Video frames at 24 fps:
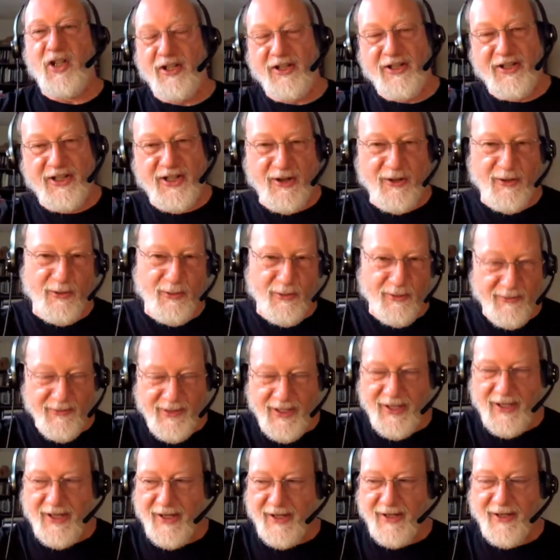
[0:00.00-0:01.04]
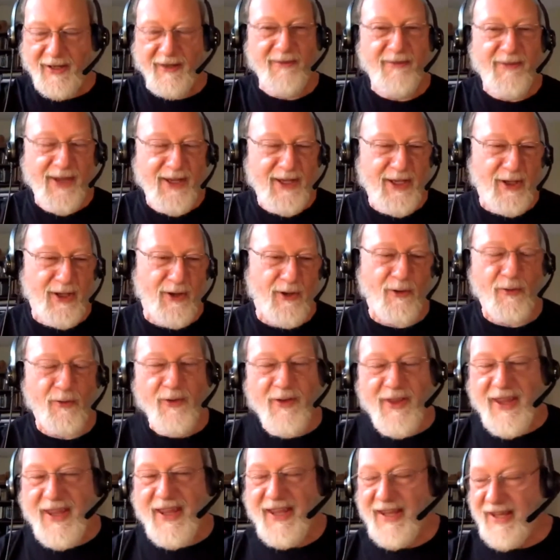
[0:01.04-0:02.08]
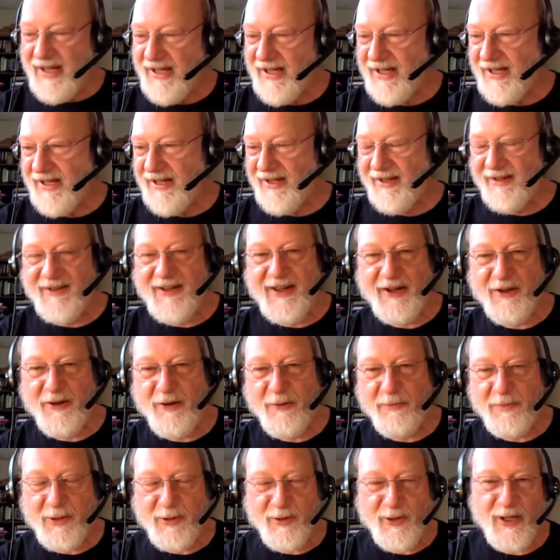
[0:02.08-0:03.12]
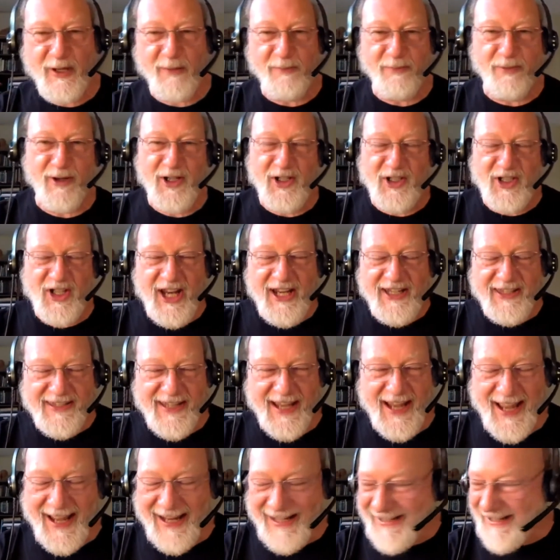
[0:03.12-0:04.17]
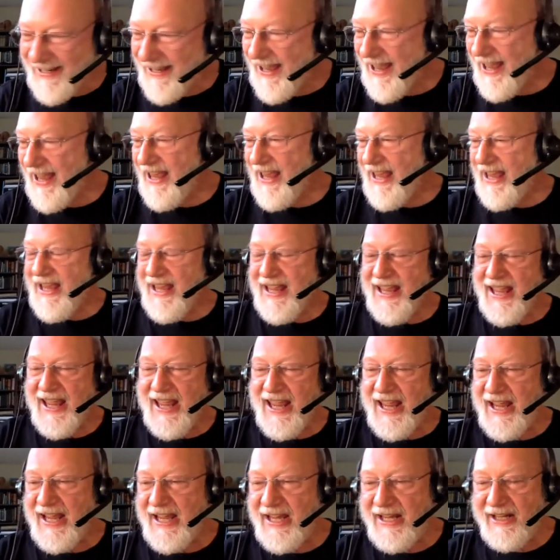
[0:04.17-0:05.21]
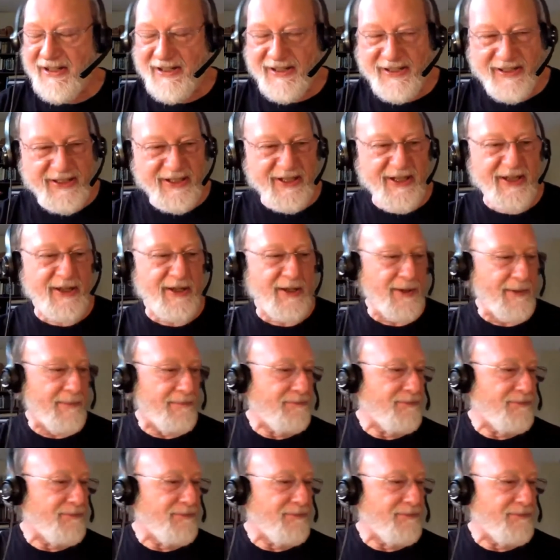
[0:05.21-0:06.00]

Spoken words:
So, I hope you can appreciate that. And I'm